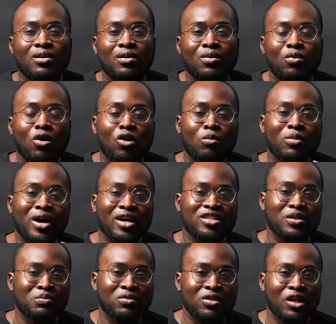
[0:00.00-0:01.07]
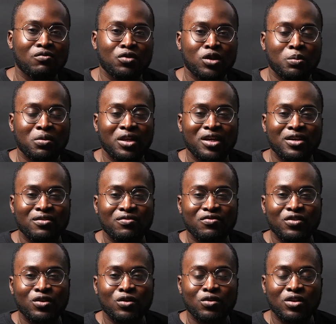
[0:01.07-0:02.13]
Welcome back to Level the Playing
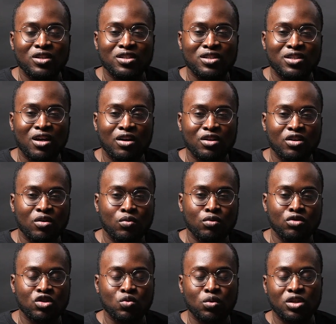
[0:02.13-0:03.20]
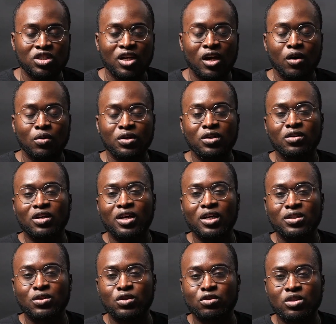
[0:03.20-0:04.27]
Field. This is Dr. Owusu-Akyaw here to
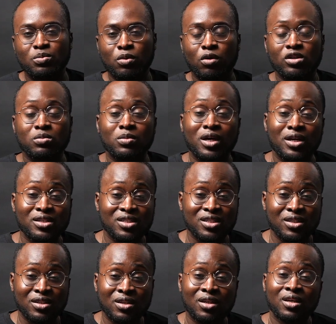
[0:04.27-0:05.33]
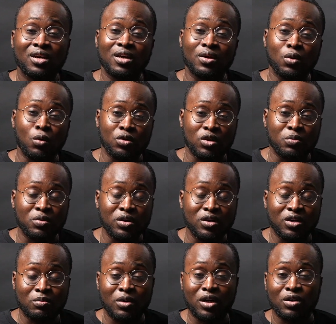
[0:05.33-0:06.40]
answer your sports medicine and
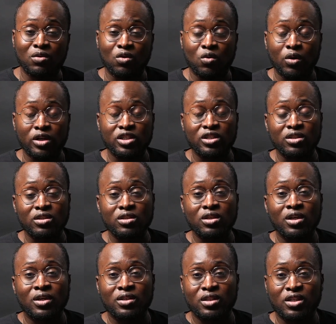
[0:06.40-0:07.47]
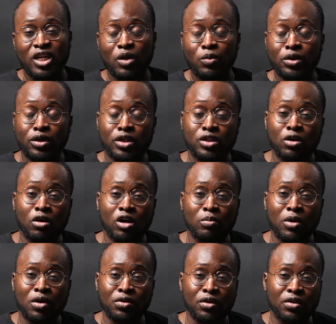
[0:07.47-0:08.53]
orthopedic medical questions. Today we're going to talk
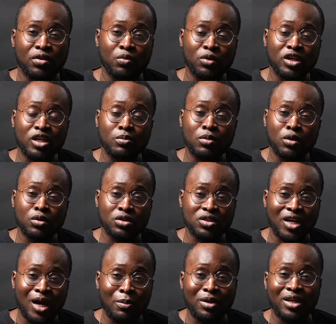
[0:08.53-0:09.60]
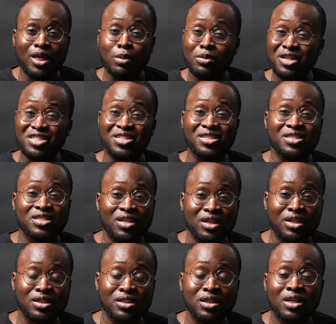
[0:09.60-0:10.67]
about the 3 most common imaging
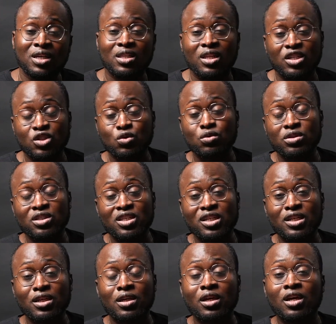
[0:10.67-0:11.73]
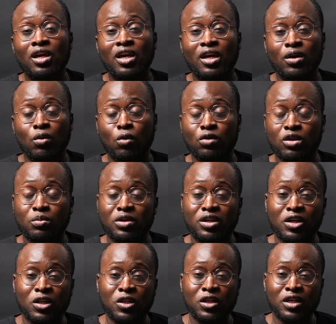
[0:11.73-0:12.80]
studies that you'll see in an
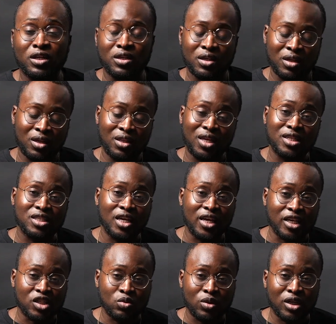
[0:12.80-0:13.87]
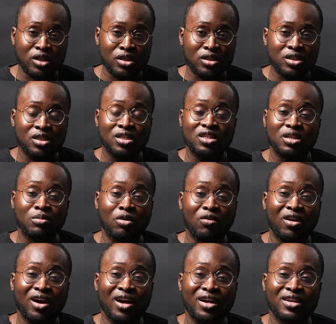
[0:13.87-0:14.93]
orthopedic clinic. That's X-rays,
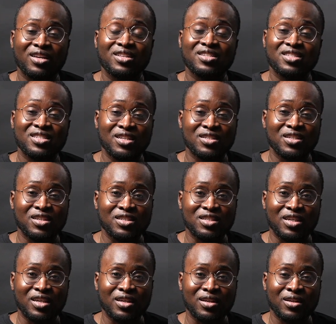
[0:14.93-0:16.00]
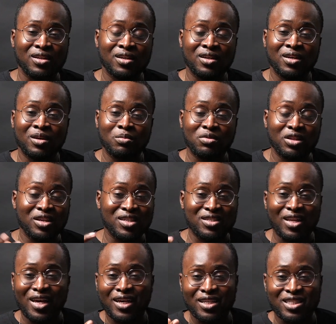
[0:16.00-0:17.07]
MRI, and CT scan. Please
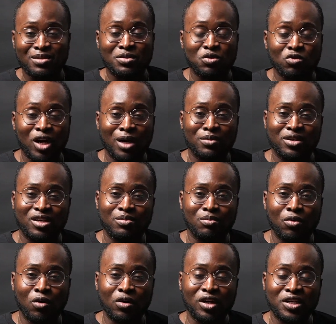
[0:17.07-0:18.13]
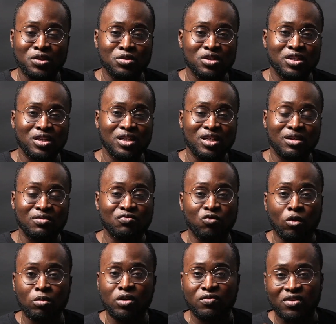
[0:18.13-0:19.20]
like and subscribe to get more interesting and
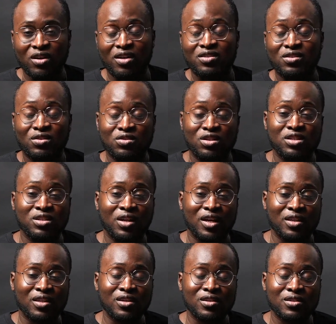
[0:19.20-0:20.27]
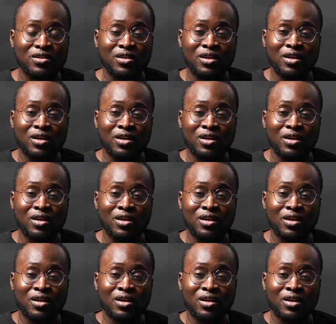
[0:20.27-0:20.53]
informative content just like this.